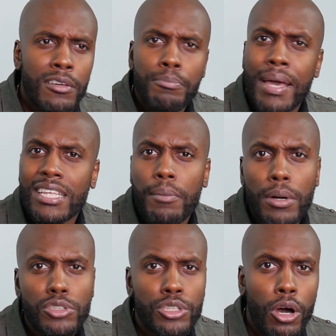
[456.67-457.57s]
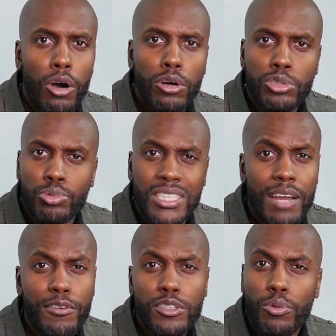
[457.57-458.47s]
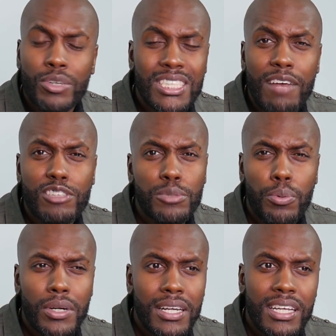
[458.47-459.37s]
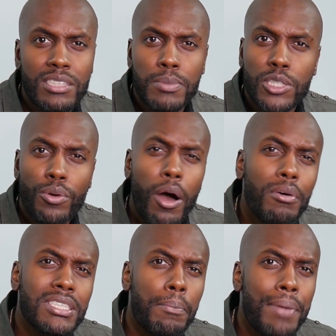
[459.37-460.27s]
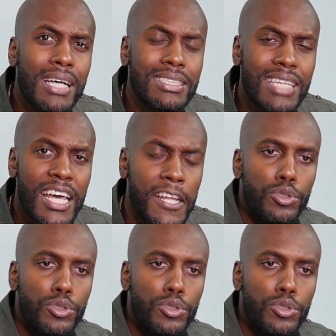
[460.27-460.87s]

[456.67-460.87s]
make the most goals, whichever whichever sport it is. But you're always the best at it.